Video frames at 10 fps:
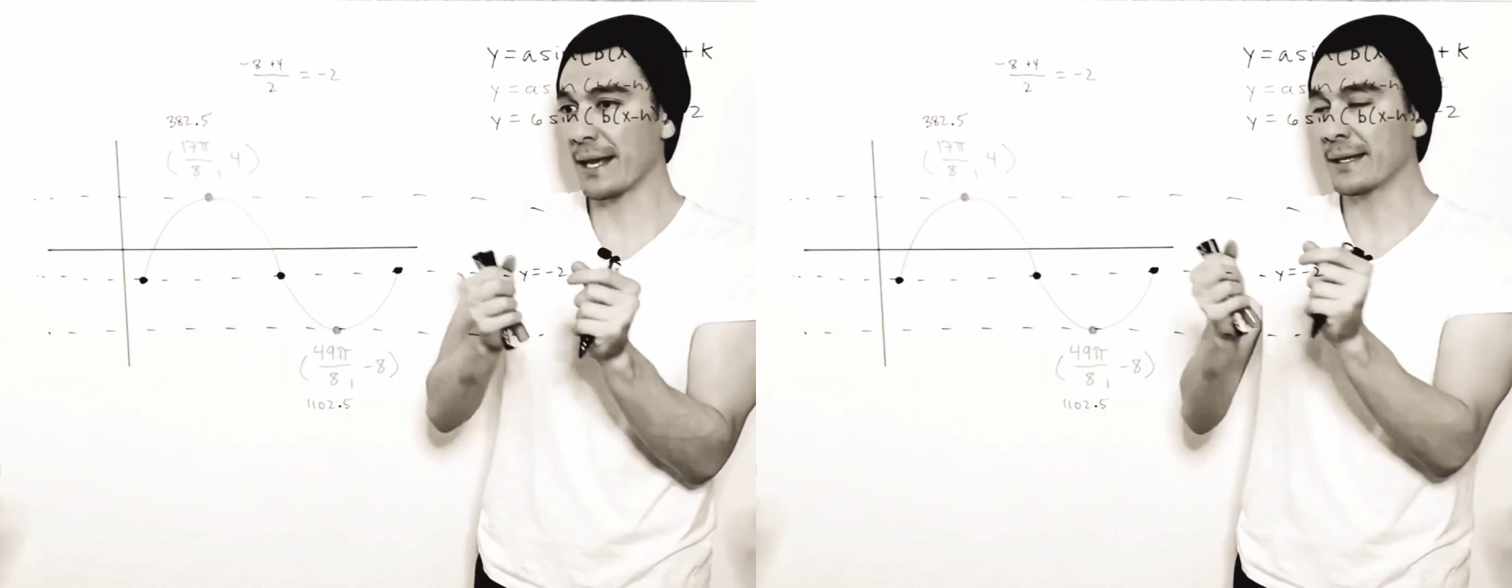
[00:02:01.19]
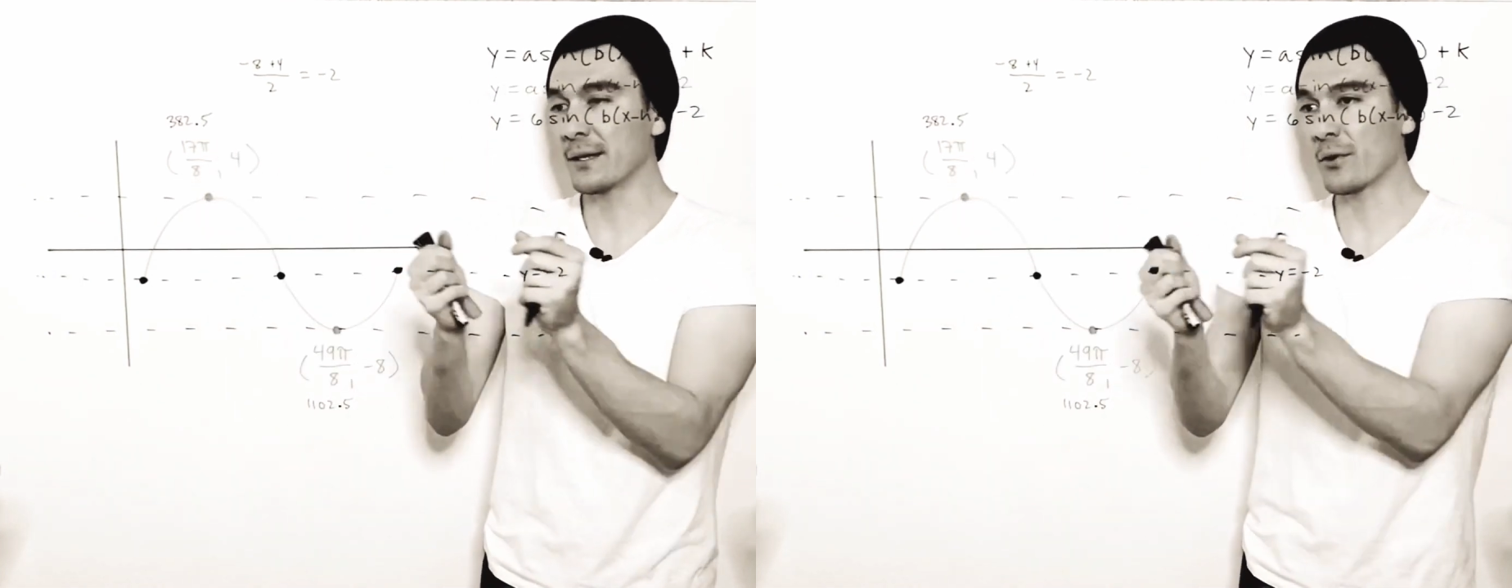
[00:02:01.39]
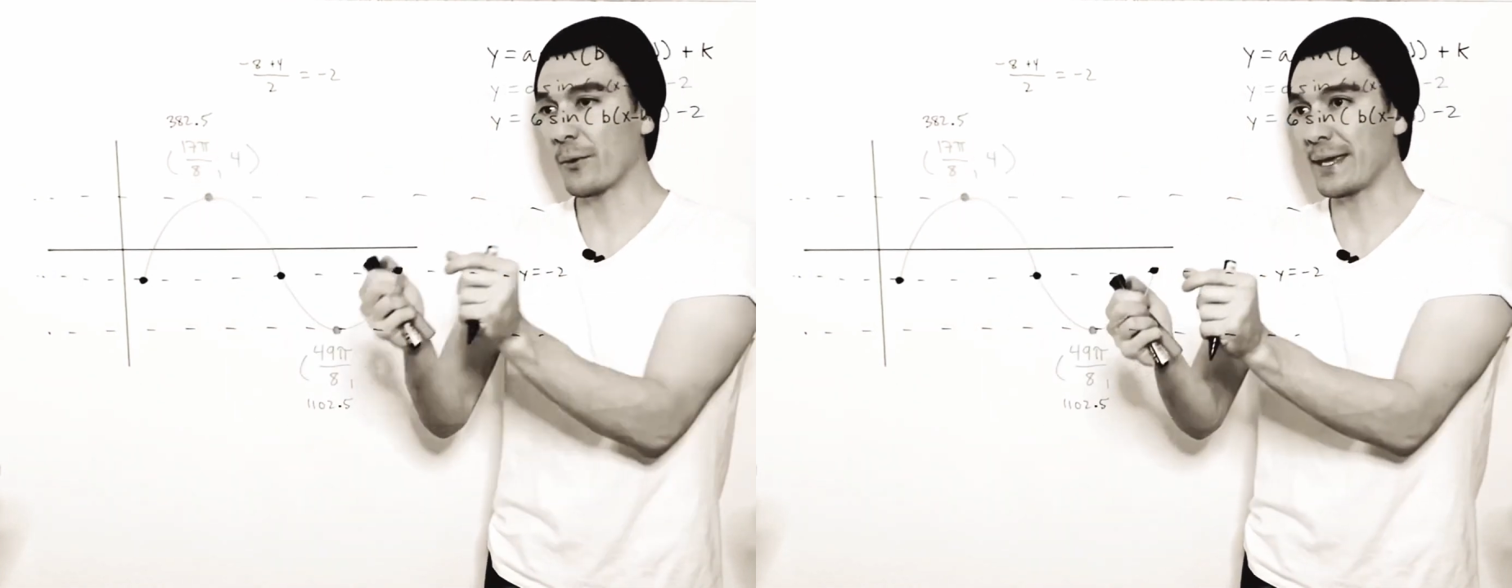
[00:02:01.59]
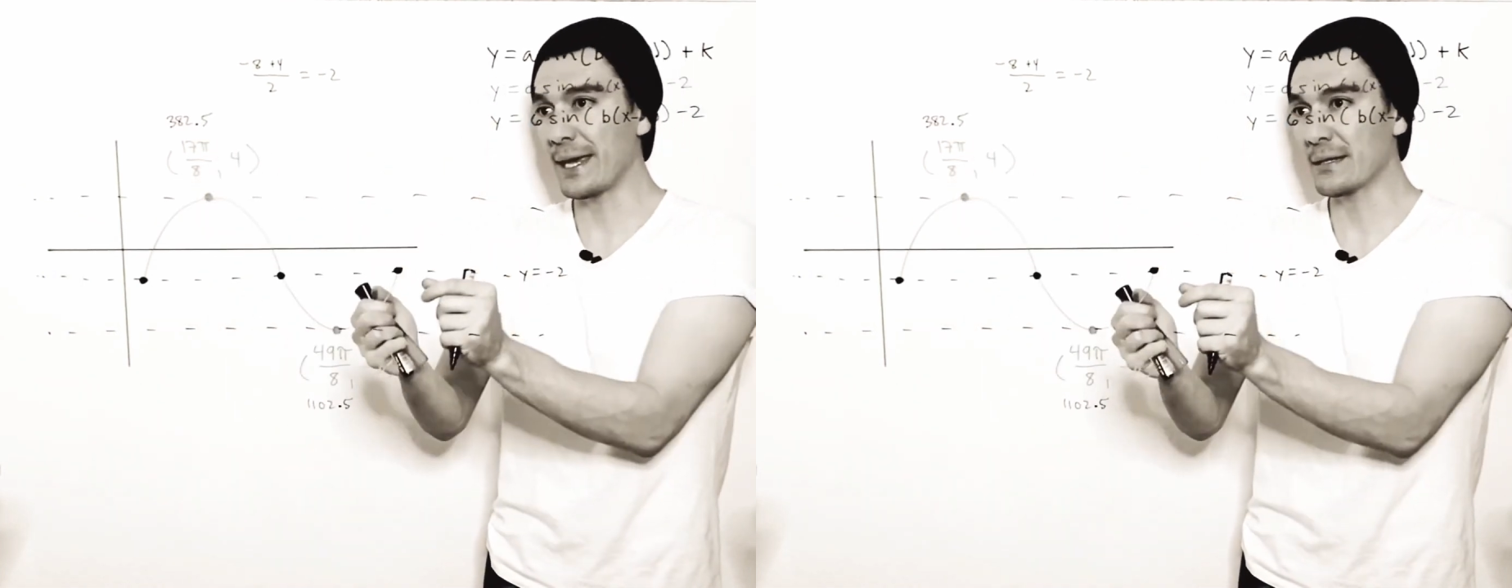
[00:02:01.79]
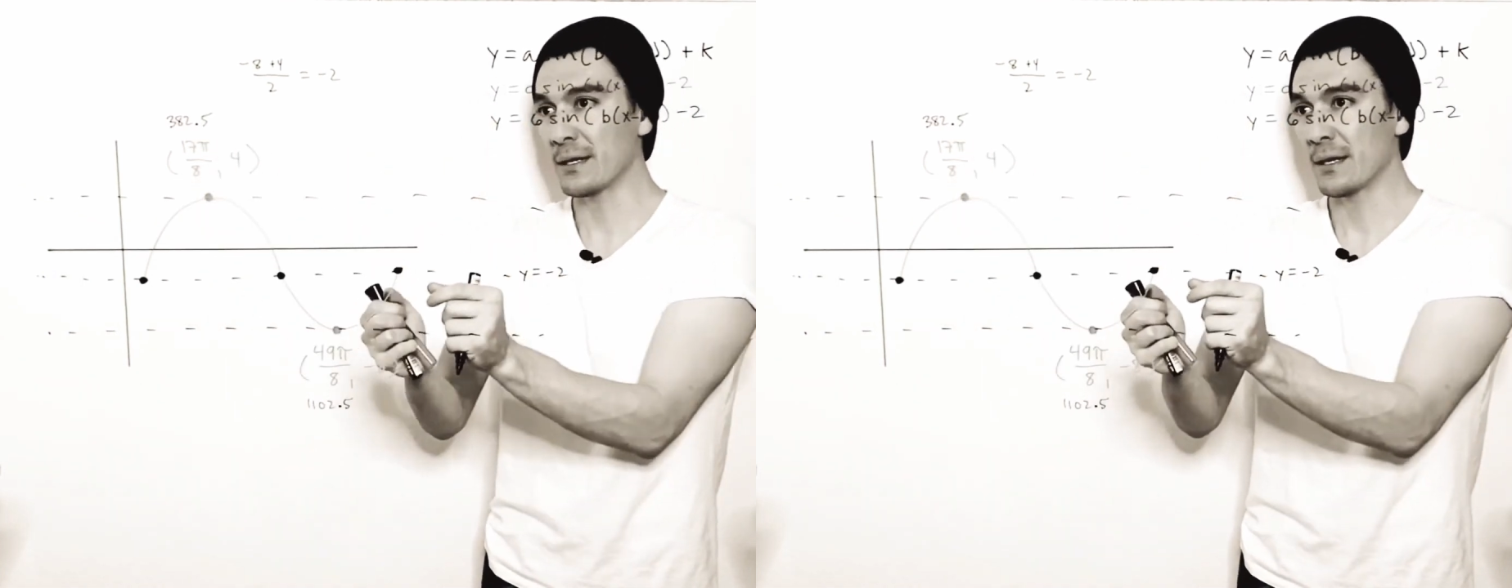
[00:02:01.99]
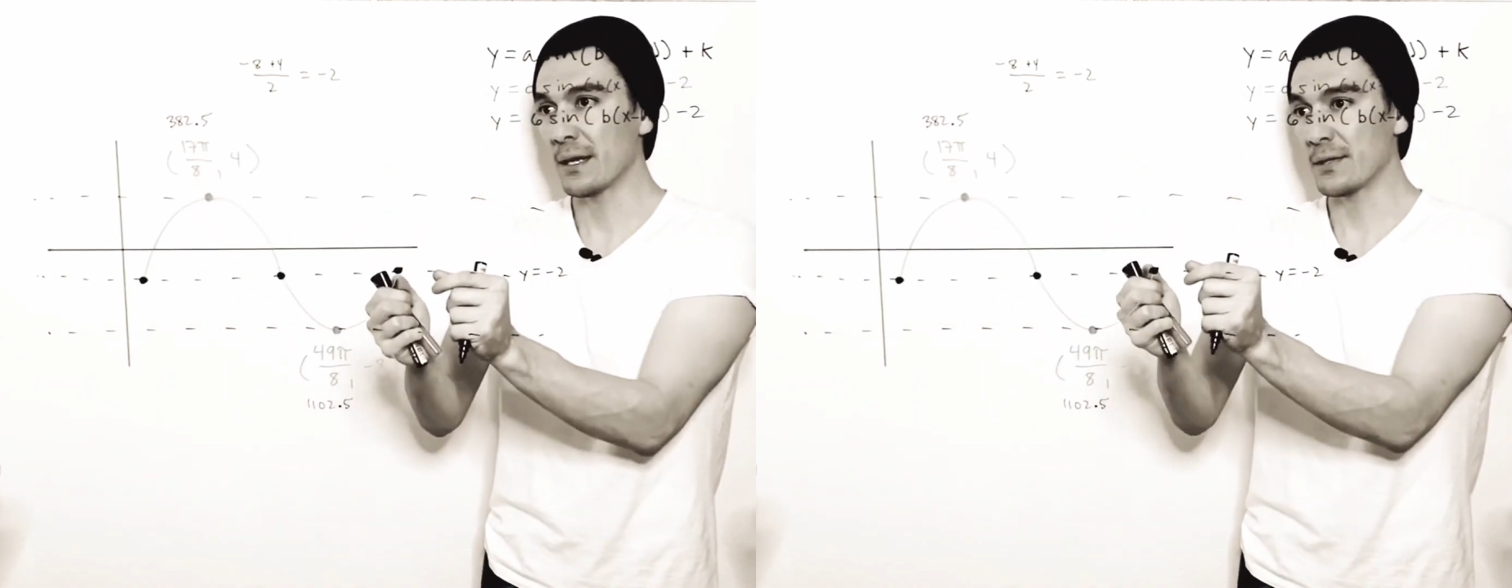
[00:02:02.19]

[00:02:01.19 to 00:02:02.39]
can create and